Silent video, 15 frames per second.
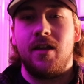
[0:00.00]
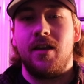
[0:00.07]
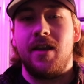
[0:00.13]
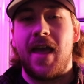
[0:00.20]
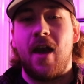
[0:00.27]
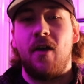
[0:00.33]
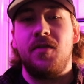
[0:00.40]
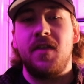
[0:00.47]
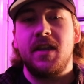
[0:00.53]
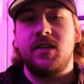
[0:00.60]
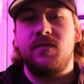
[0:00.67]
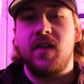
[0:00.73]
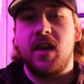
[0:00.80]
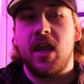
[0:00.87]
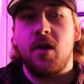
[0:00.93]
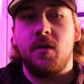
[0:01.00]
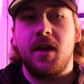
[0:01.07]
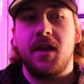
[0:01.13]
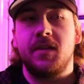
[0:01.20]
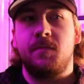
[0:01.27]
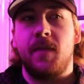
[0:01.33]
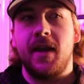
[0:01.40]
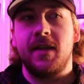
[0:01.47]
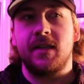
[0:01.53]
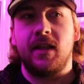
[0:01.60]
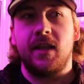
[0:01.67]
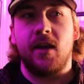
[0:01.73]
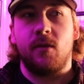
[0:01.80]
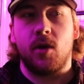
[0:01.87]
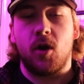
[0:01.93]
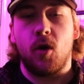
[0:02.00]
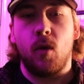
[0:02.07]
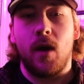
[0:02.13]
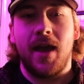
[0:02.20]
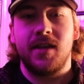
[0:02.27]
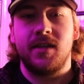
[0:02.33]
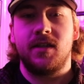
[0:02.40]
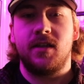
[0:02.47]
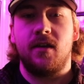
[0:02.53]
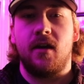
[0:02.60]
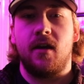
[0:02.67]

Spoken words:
Now, this video is basically a request